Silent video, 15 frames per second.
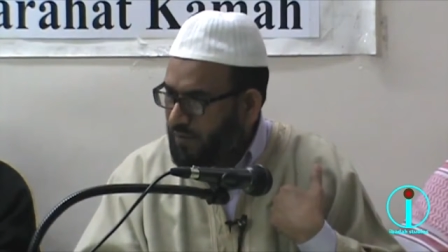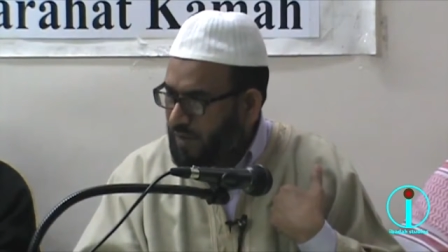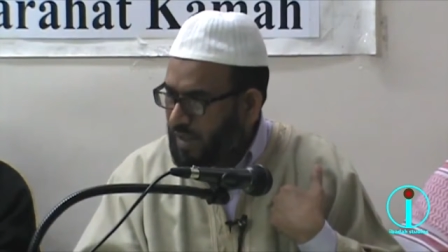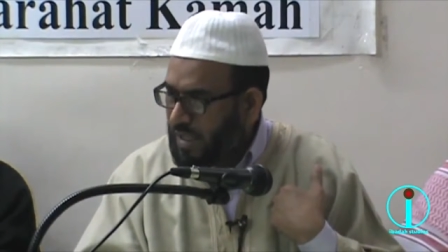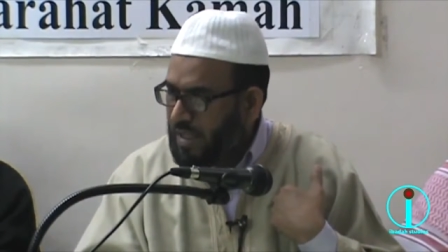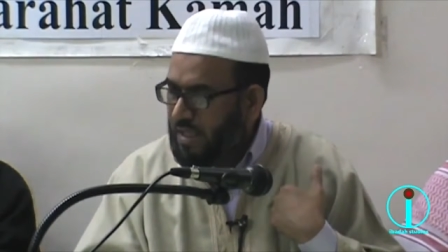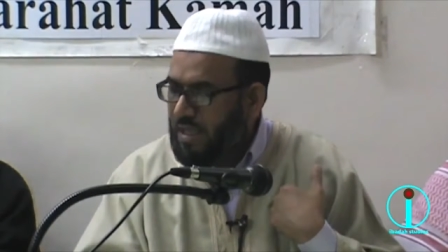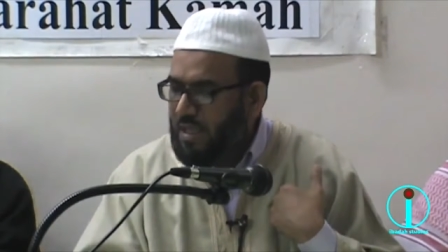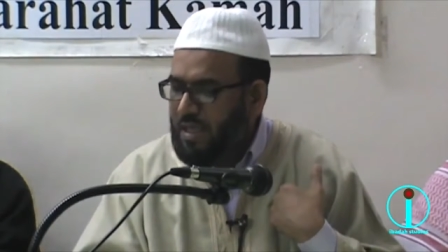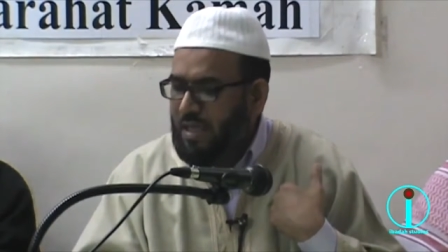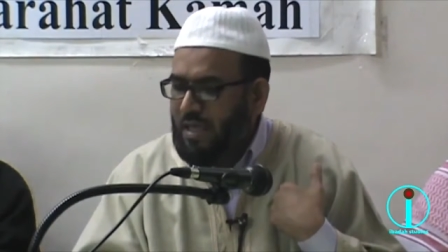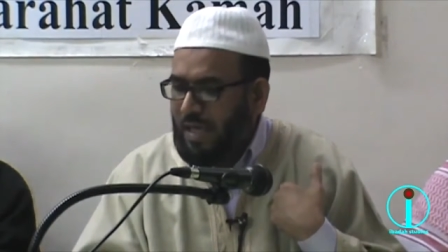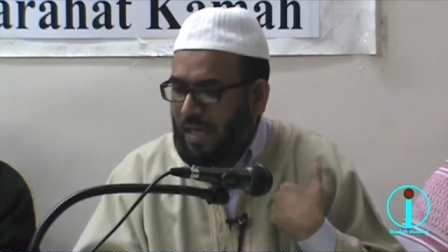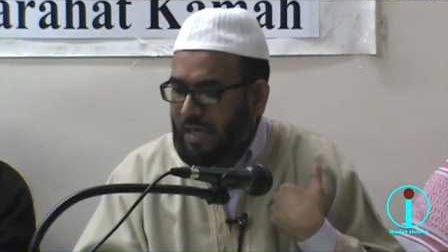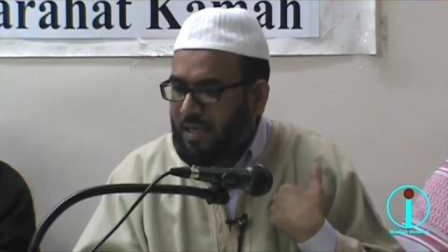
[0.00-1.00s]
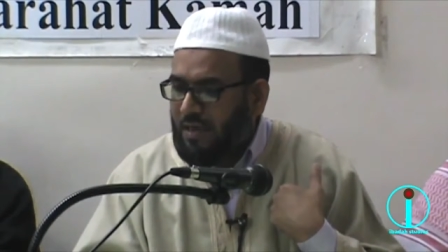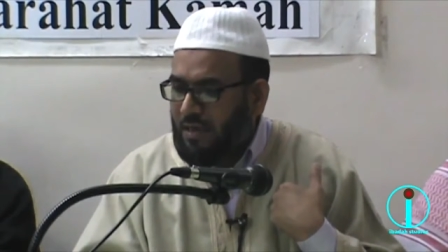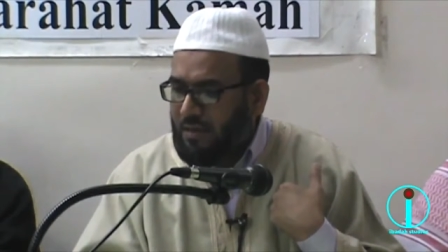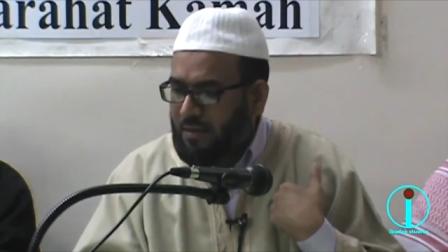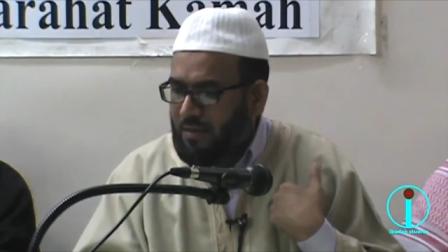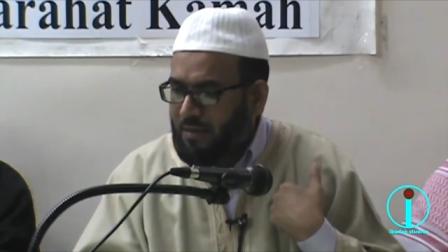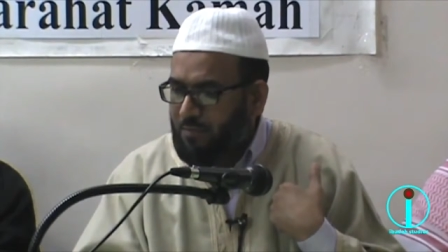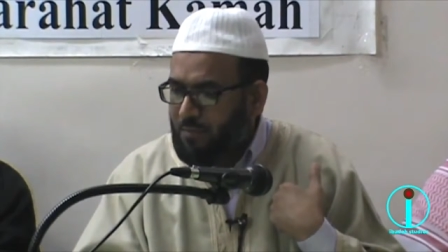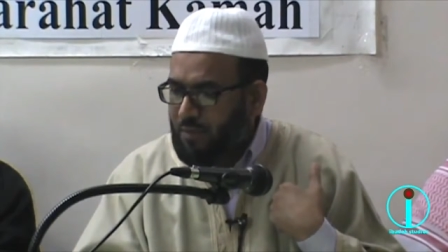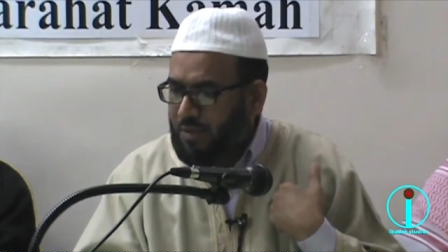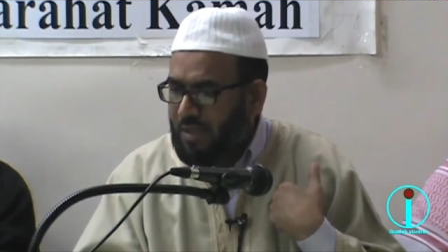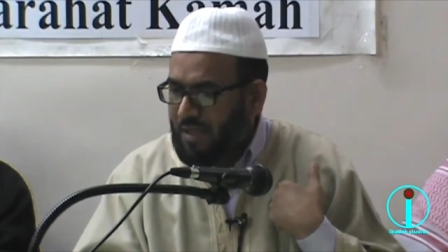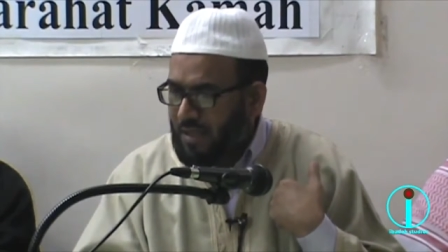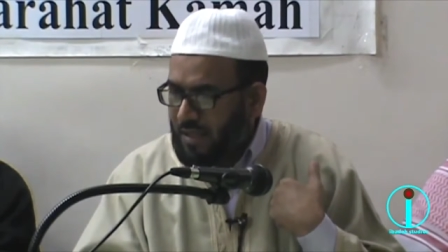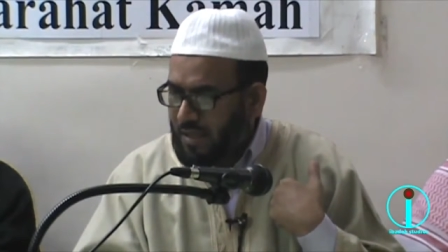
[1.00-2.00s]
the things I uh,
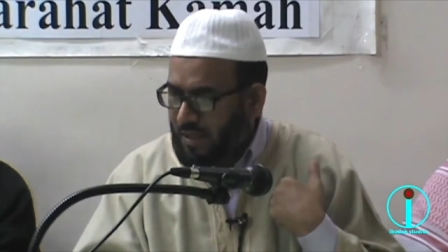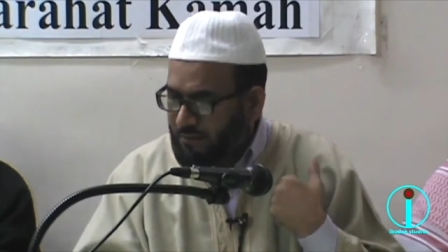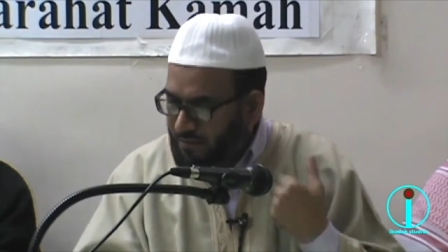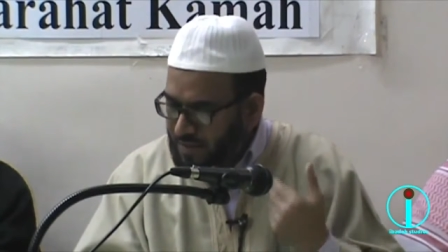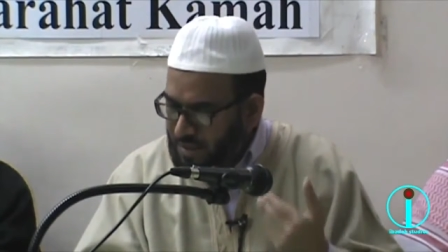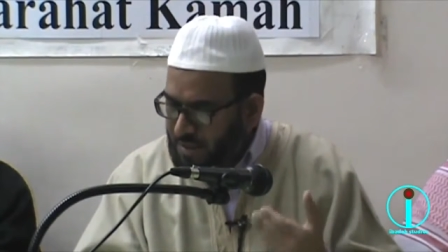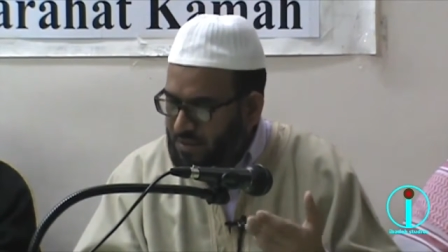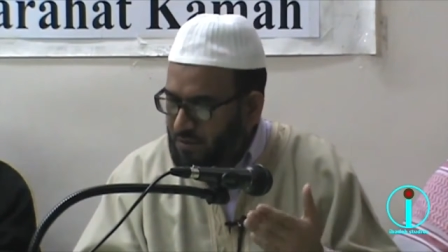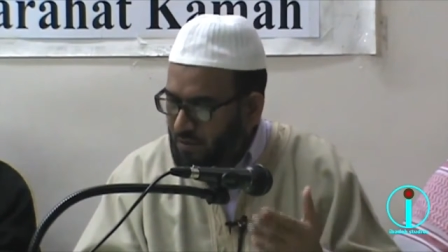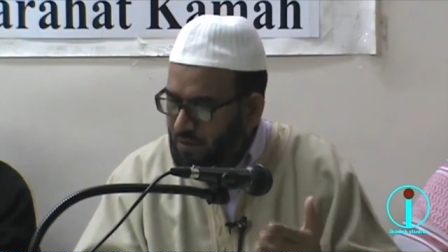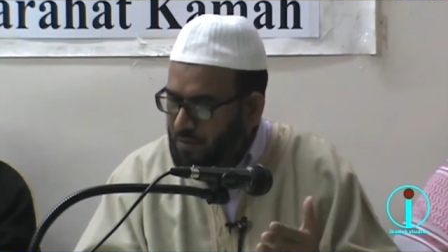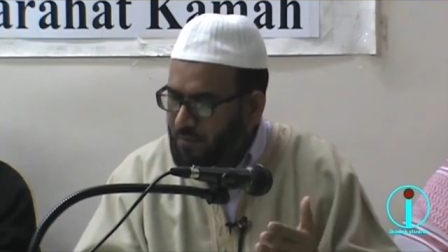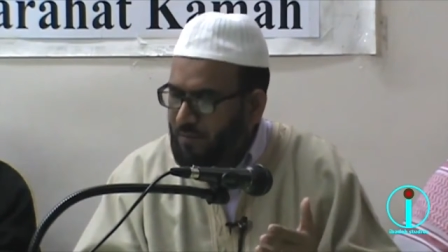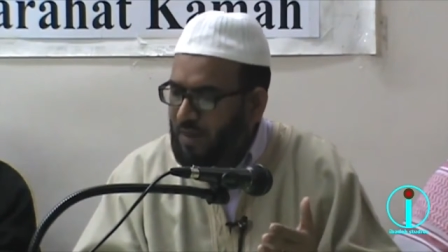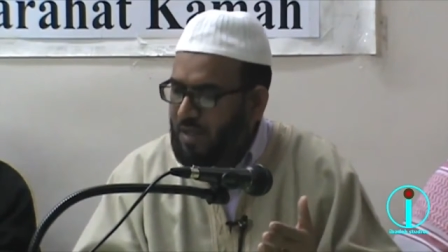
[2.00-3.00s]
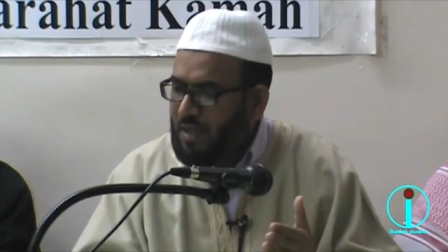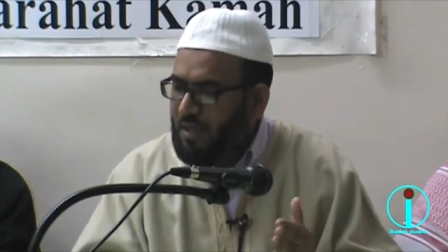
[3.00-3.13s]
put emphasis on